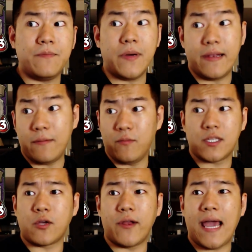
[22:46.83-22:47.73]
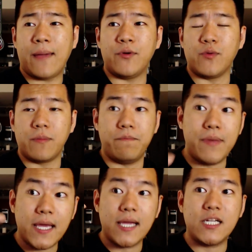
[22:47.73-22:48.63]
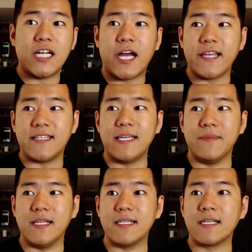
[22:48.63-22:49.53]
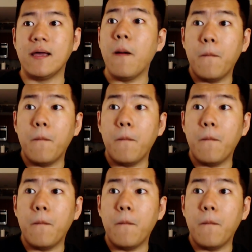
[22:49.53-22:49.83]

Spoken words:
But what's going to happen with big, giant demons?